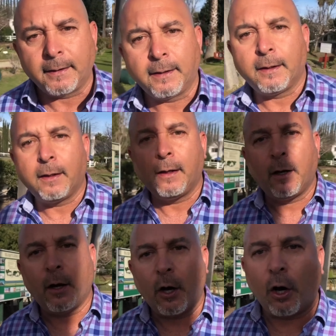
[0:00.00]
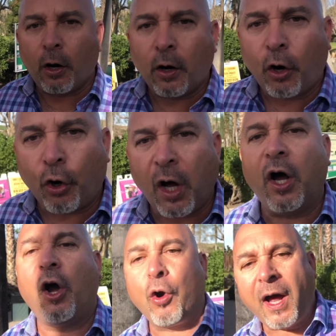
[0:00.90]
I, don't want to call the sheriff's and have
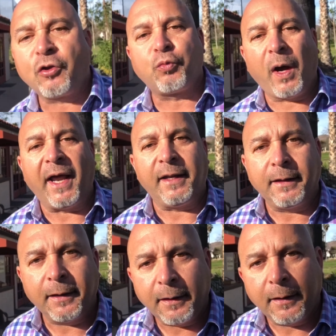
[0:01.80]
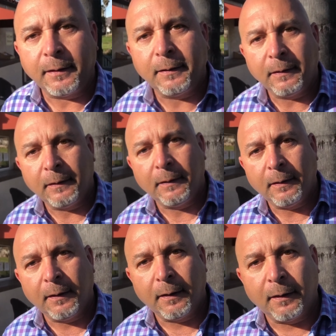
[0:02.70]
or, arrested. Or else what? I don't want to have to
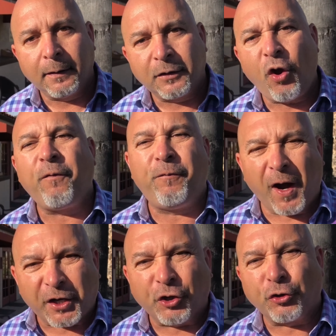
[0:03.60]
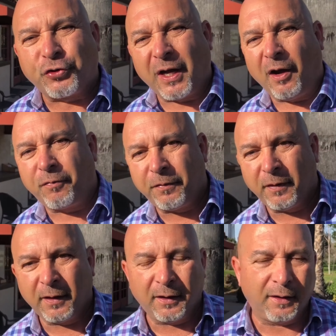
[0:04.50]
call the sheriff's and get Go you arrested. Go fuck sir. yourself.
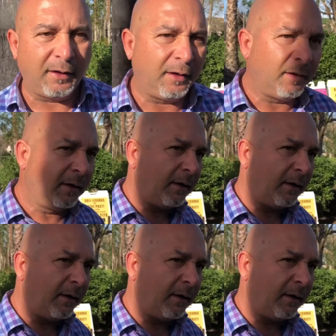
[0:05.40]
Please.